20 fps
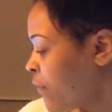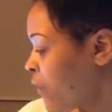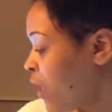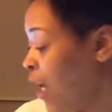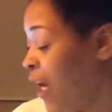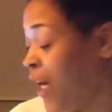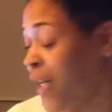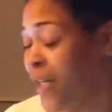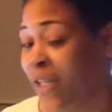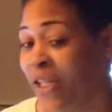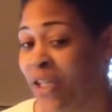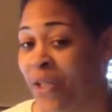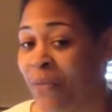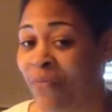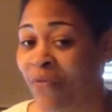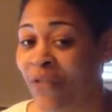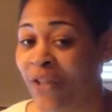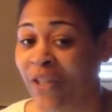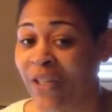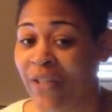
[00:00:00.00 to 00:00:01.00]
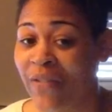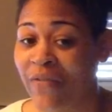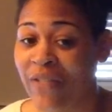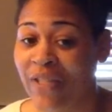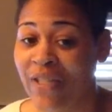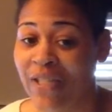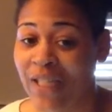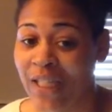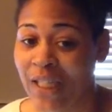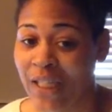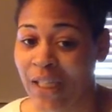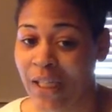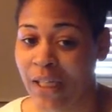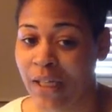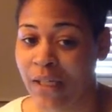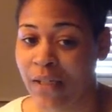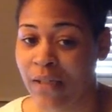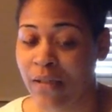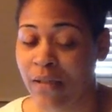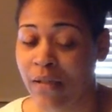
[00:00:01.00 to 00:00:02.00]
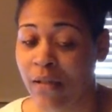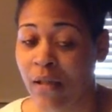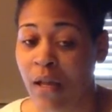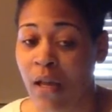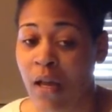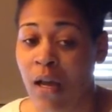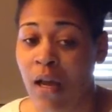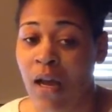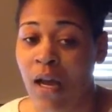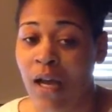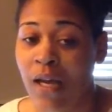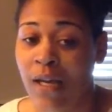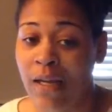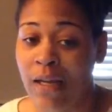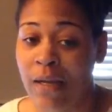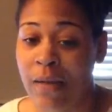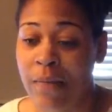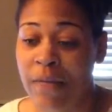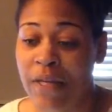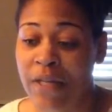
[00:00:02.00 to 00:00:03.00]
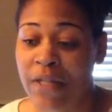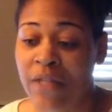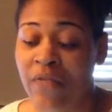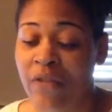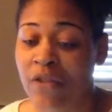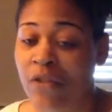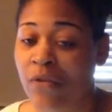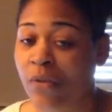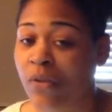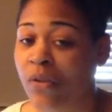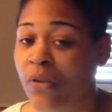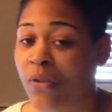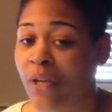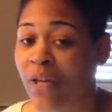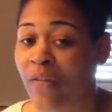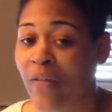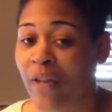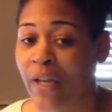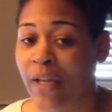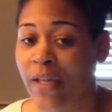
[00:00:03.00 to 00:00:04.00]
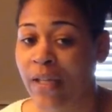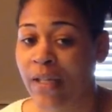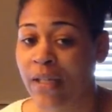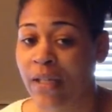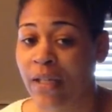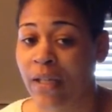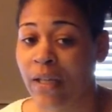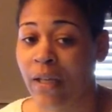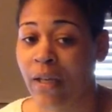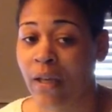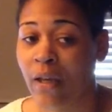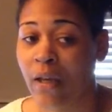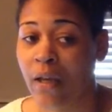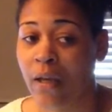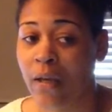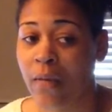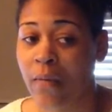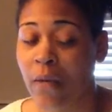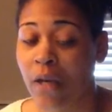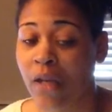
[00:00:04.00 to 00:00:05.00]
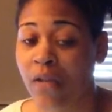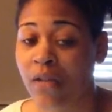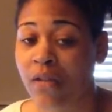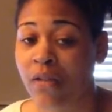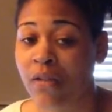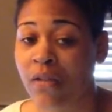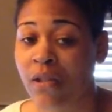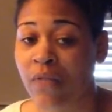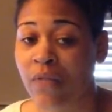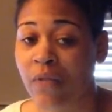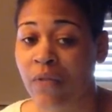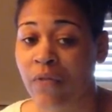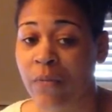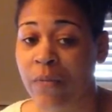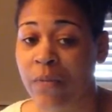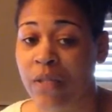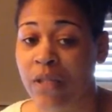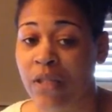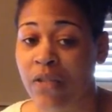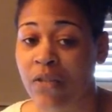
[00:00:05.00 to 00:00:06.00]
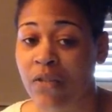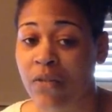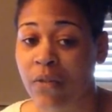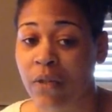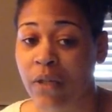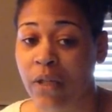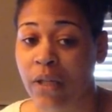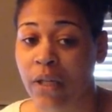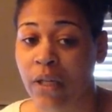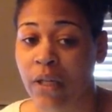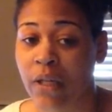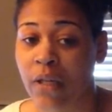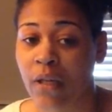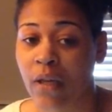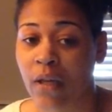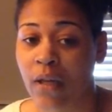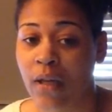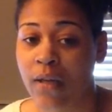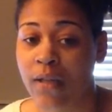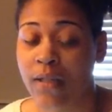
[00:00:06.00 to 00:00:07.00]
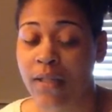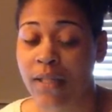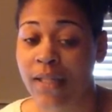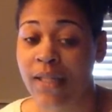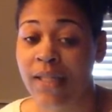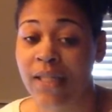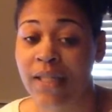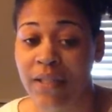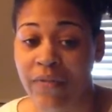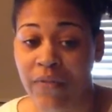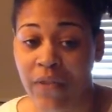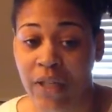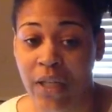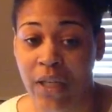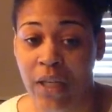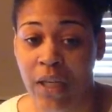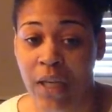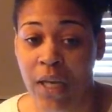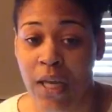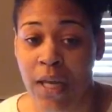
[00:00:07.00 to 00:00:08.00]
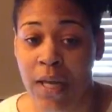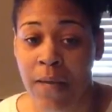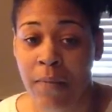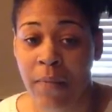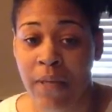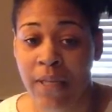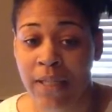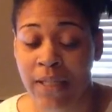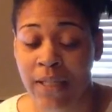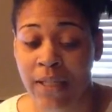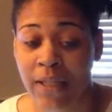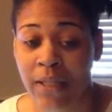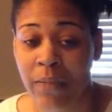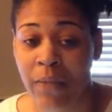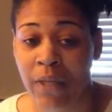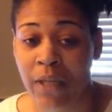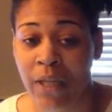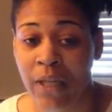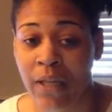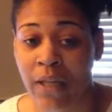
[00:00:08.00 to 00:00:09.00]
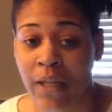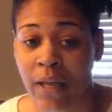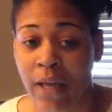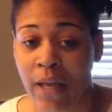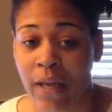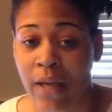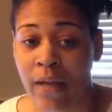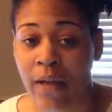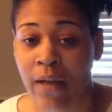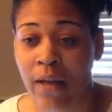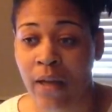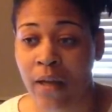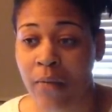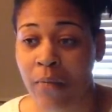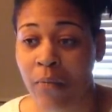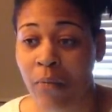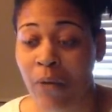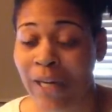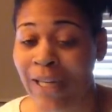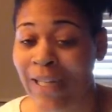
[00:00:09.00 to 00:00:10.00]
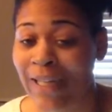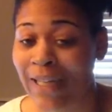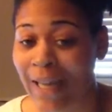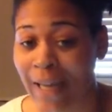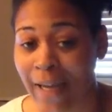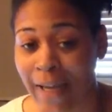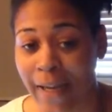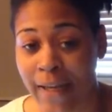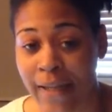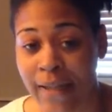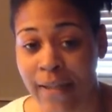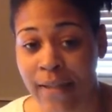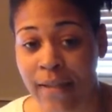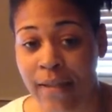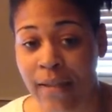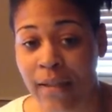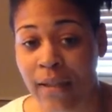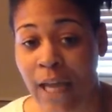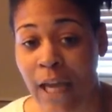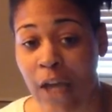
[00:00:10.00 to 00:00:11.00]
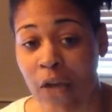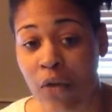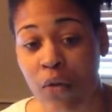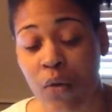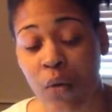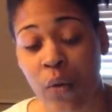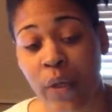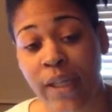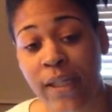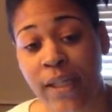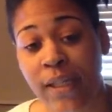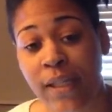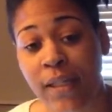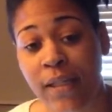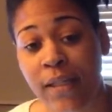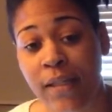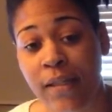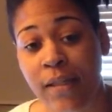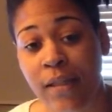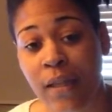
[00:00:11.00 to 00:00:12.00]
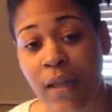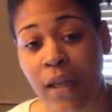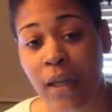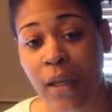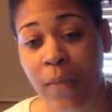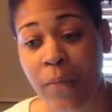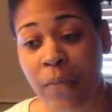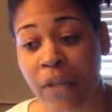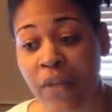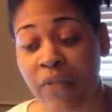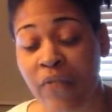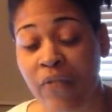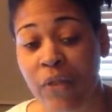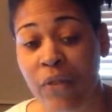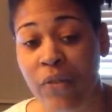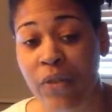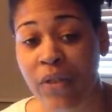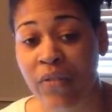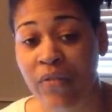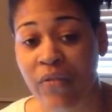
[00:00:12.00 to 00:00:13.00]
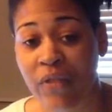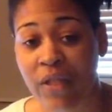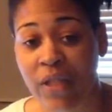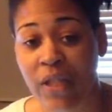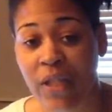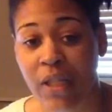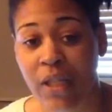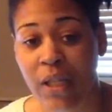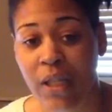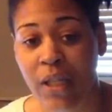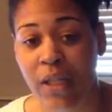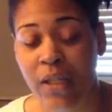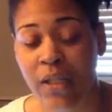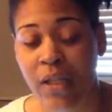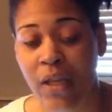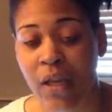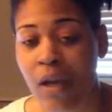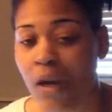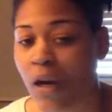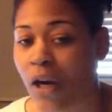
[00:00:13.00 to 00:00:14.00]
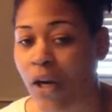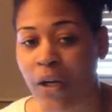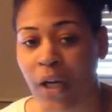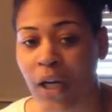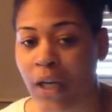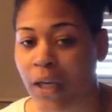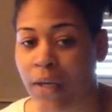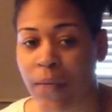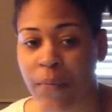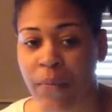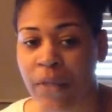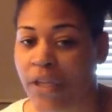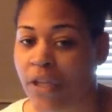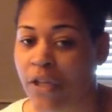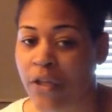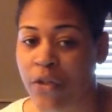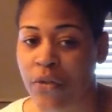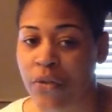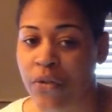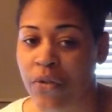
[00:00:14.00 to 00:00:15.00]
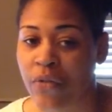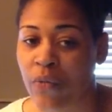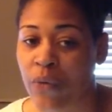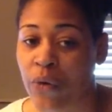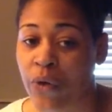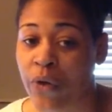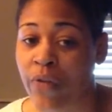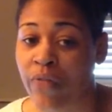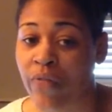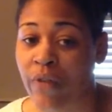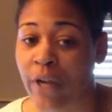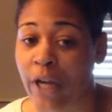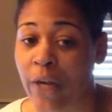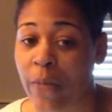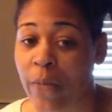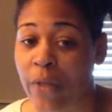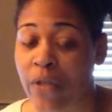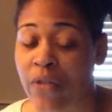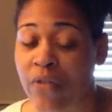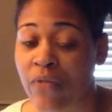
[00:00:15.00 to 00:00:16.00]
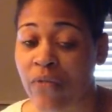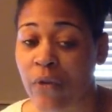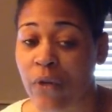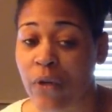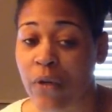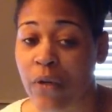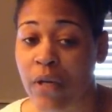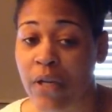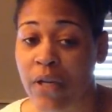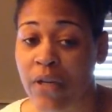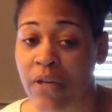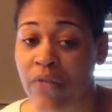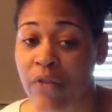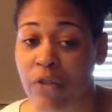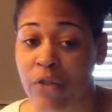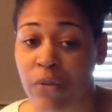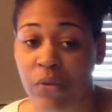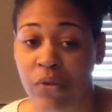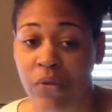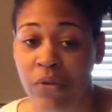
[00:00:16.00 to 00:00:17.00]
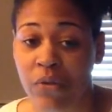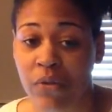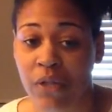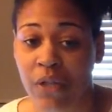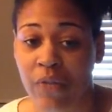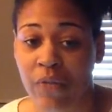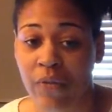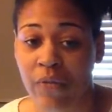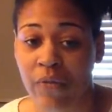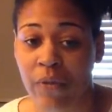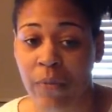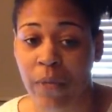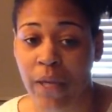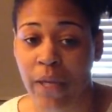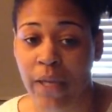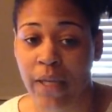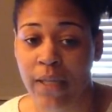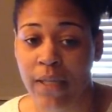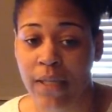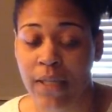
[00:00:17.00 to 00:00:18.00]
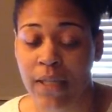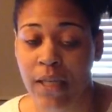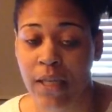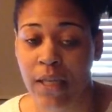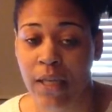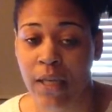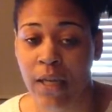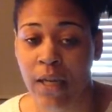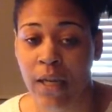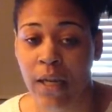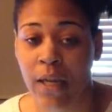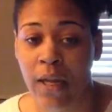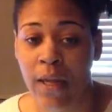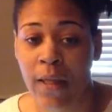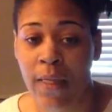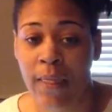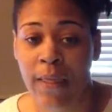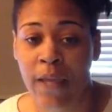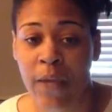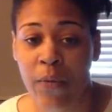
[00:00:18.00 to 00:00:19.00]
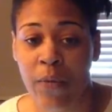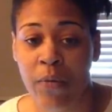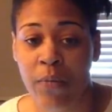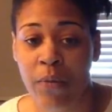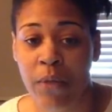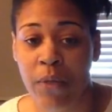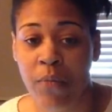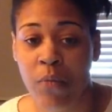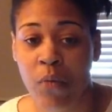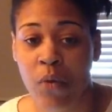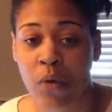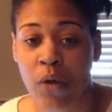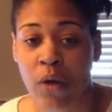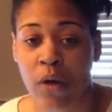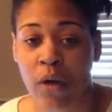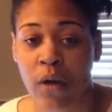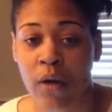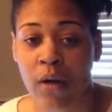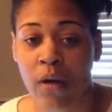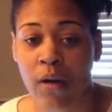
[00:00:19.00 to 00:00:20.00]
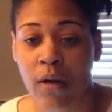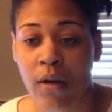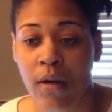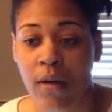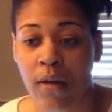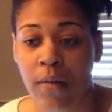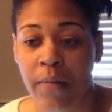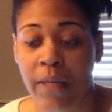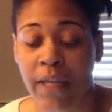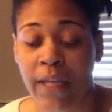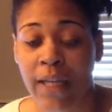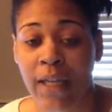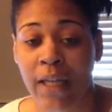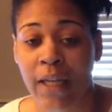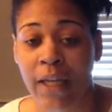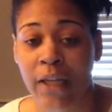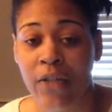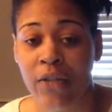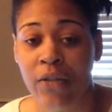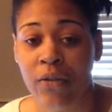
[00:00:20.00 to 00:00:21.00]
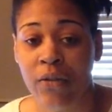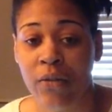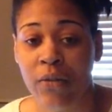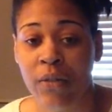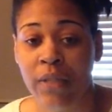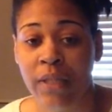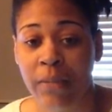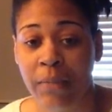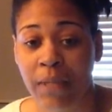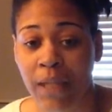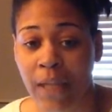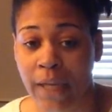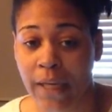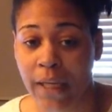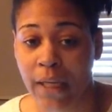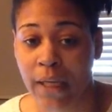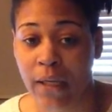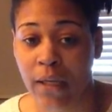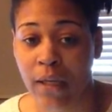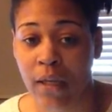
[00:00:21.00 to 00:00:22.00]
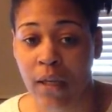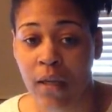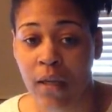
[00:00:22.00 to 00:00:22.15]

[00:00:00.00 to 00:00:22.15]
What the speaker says: Autism-friendly facilities. Individuals who have ASD also suffer from sensory sensitivity, basically meaning that bright lights, loud noises, confusing facilities are not going to be conducive work environments for individuals who suffer from ASD. They would be more inclined to dim lighting,